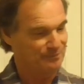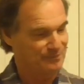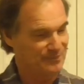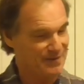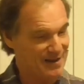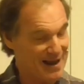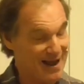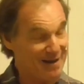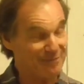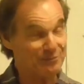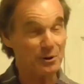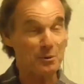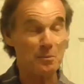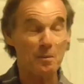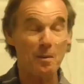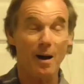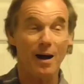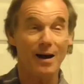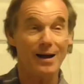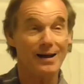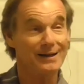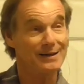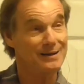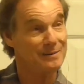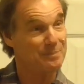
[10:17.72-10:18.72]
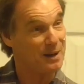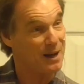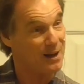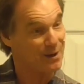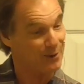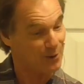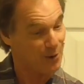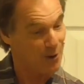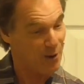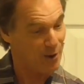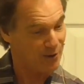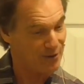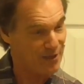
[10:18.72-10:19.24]
never mind about
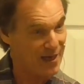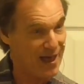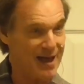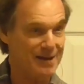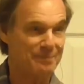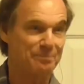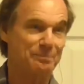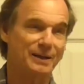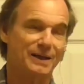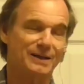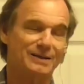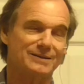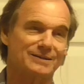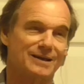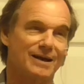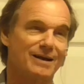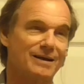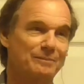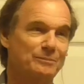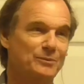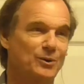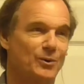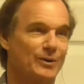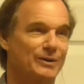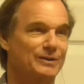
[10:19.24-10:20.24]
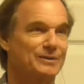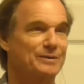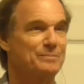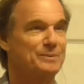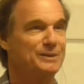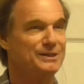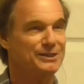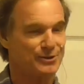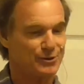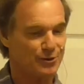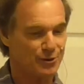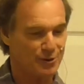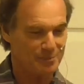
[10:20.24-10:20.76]
all that, because I'm going to be
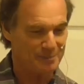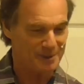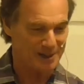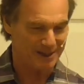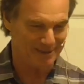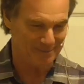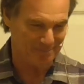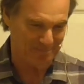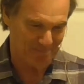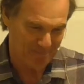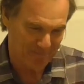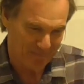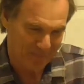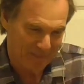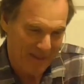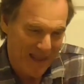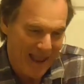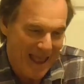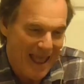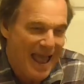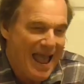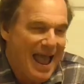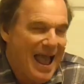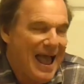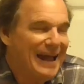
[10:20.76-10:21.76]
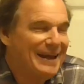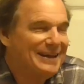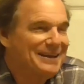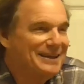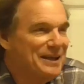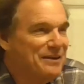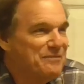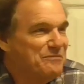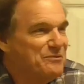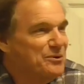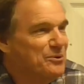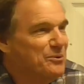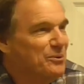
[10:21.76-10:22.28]
sermoning and
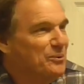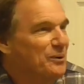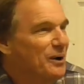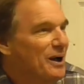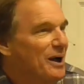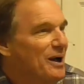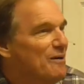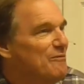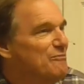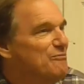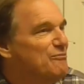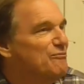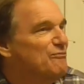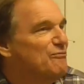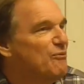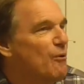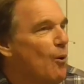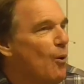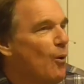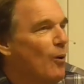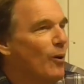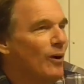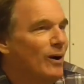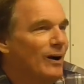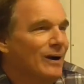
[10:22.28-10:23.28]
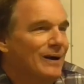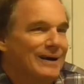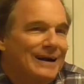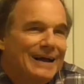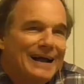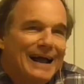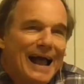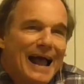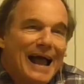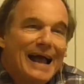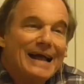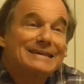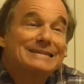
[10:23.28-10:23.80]
give you 4
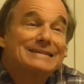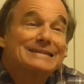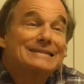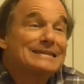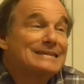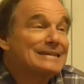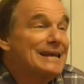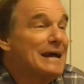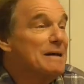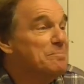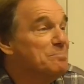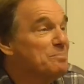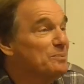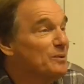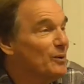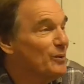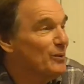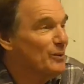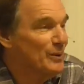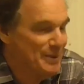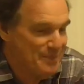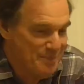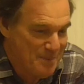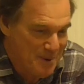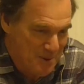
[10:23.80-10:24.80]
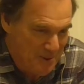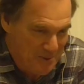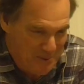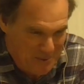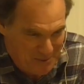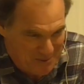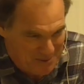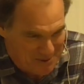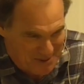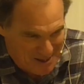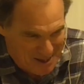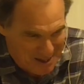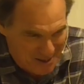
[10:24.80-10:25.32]
exemplary
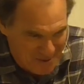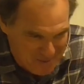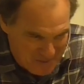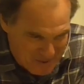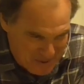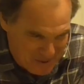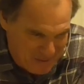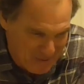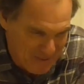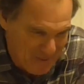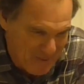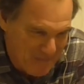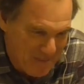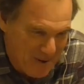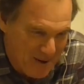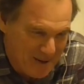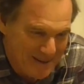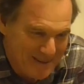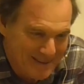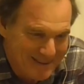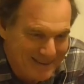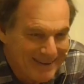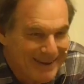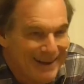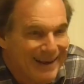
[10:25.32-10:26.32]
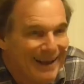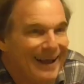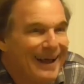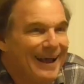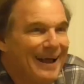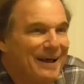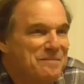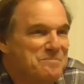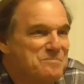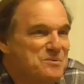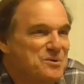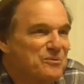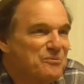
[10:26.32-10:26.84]
modes in which we might
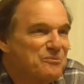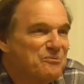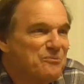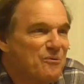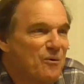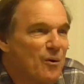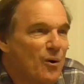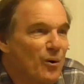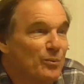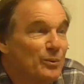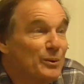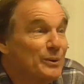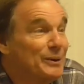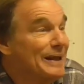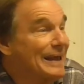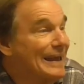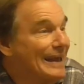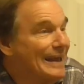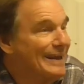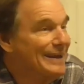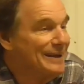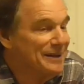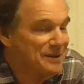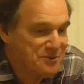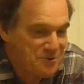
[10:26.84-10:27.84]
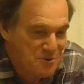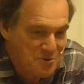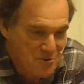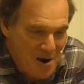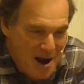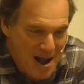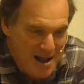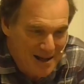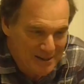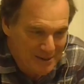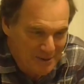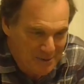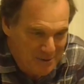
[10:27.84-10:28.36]
move forward in
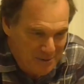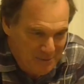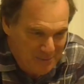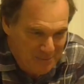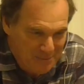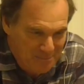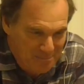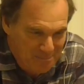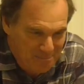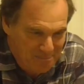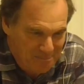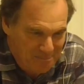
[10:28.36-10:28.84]
gratitude.